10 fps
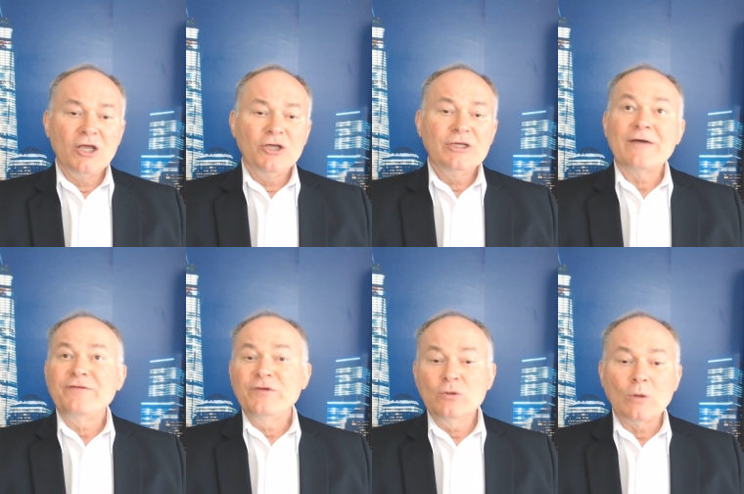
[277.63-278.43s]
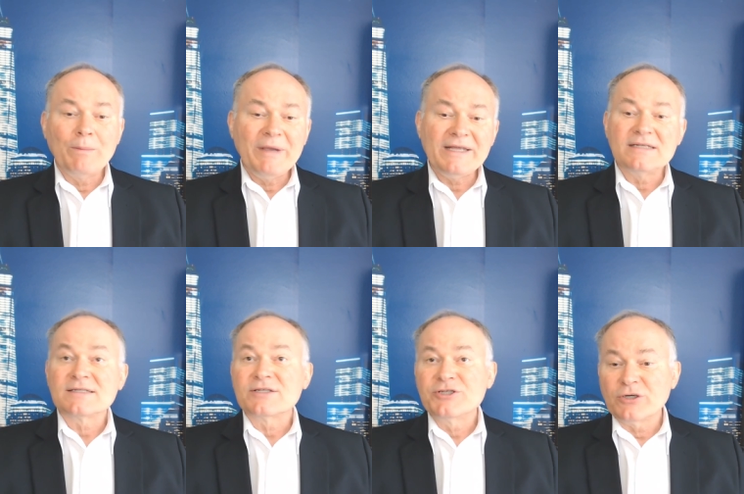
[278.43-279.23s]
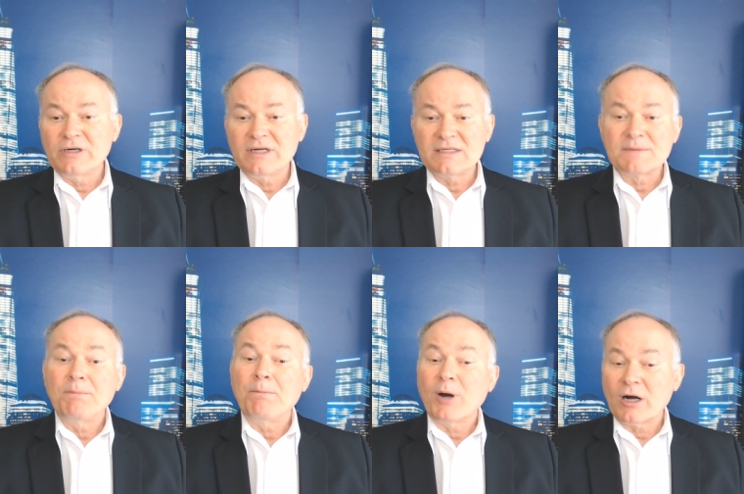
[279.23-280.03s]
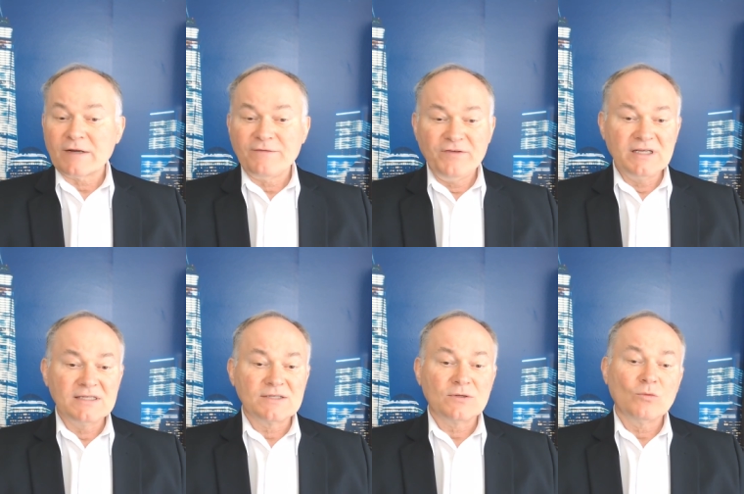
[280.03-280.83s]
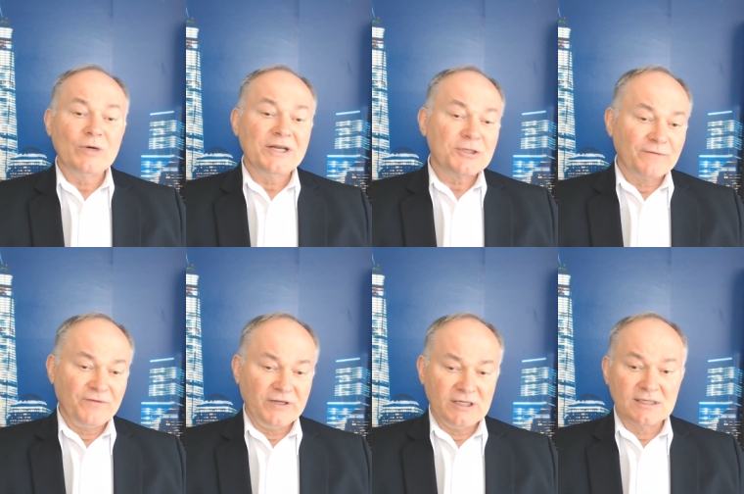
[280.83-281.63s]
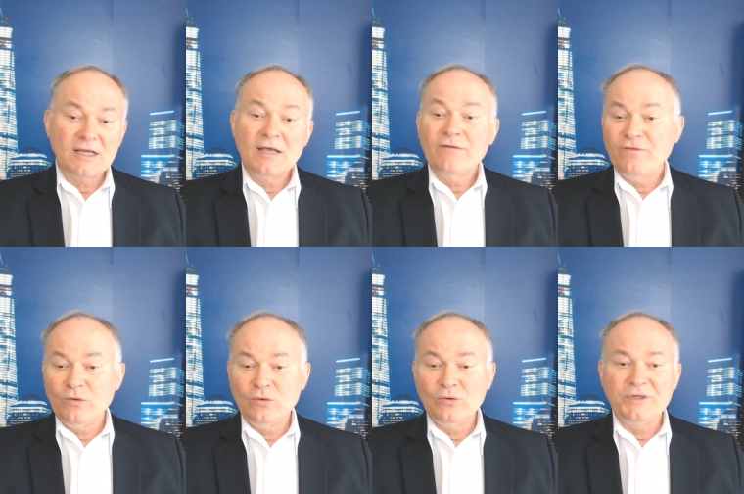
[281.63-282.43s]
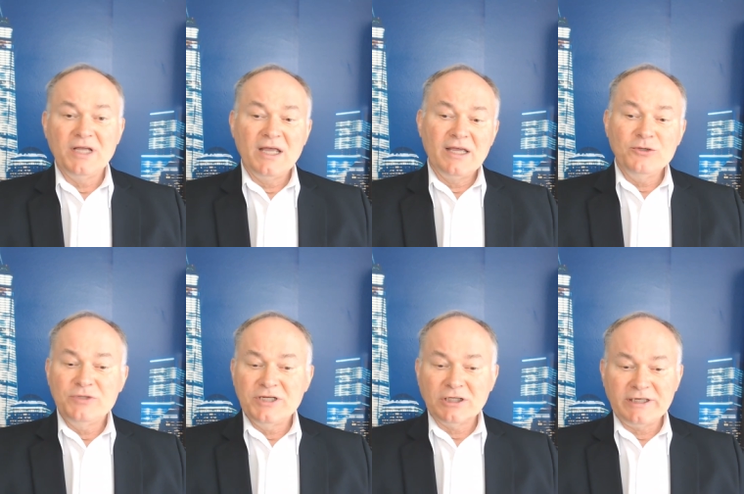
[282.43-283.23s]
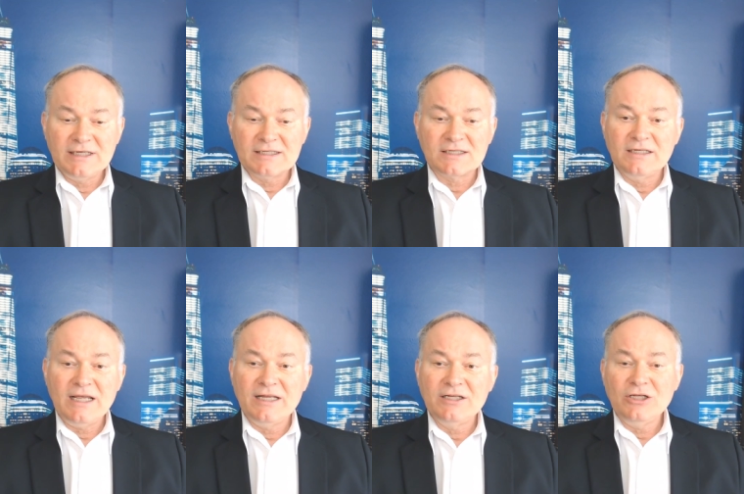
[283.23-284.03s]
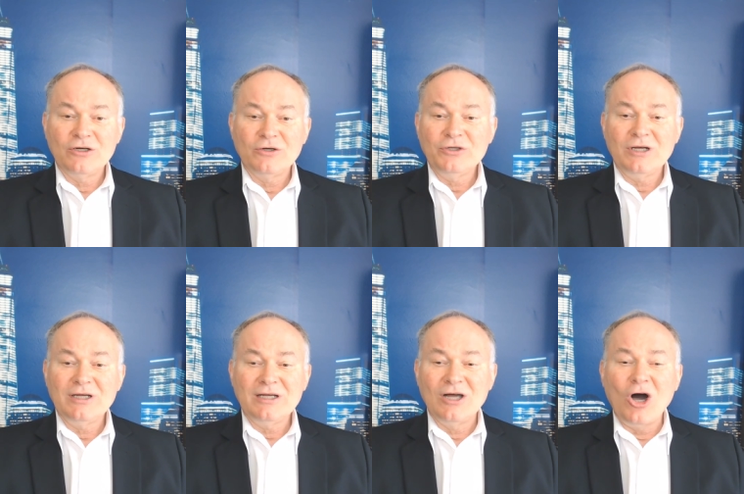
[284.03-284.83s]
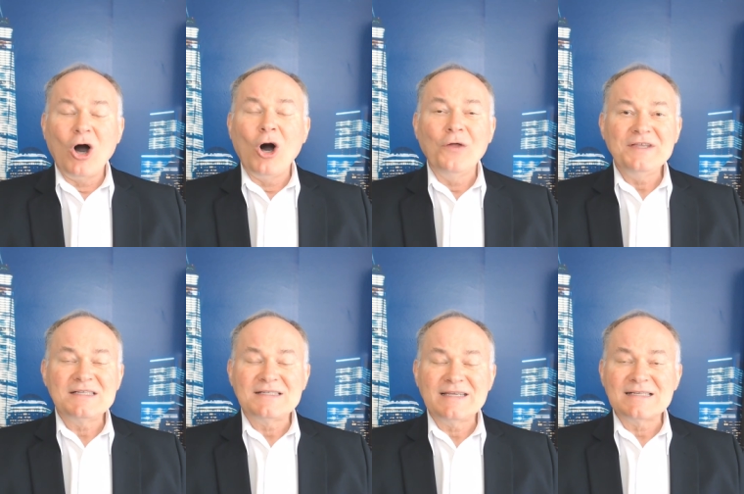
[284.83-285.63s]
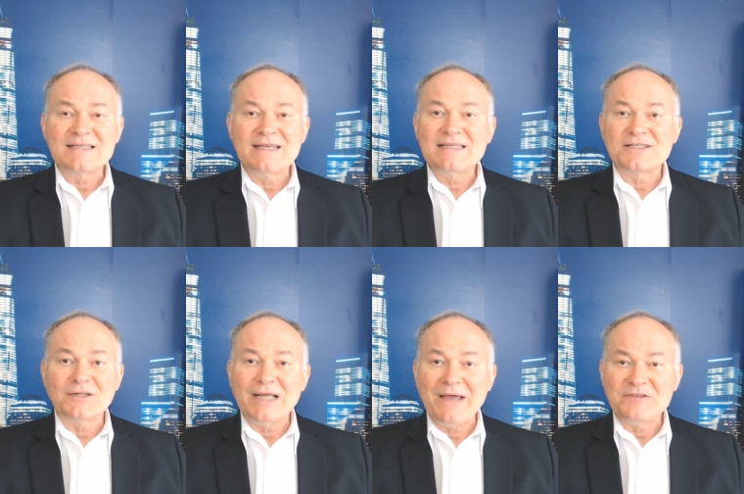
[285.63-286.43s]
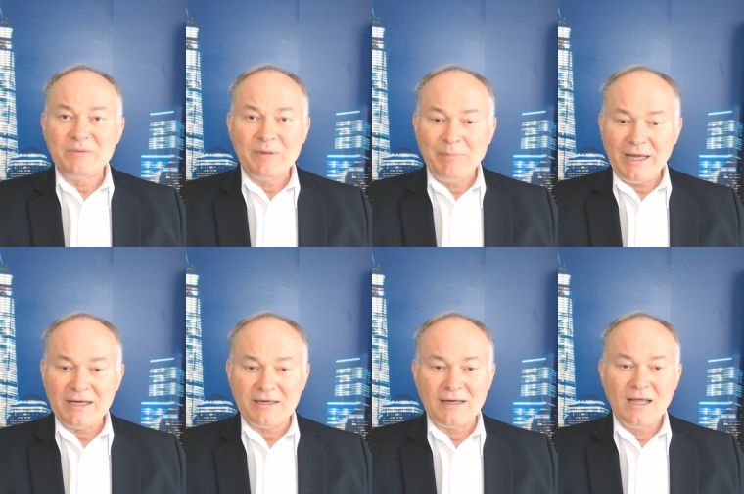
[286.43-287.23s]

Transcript: You have fuel, maintenance, insurance, park fees, rental fees, food, utilities, and, and you know, uh, all these things, they still have to be paid.